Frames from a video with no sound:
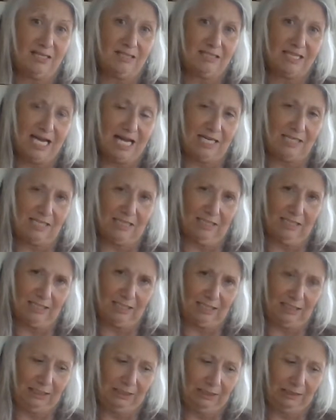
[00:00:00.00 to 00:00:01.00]
It's
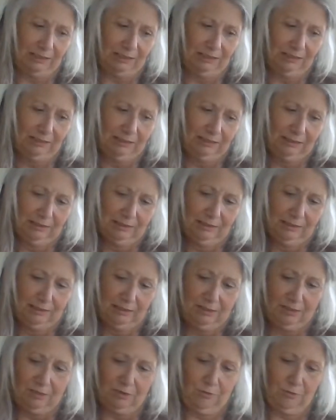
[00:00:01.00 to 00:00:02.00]
analytical.
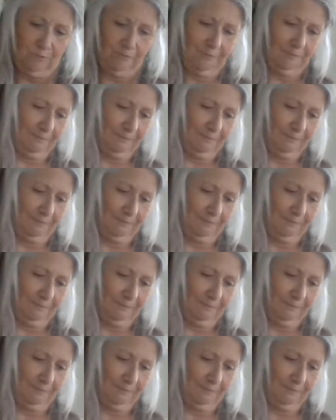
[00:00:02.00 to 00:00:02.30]
Oh.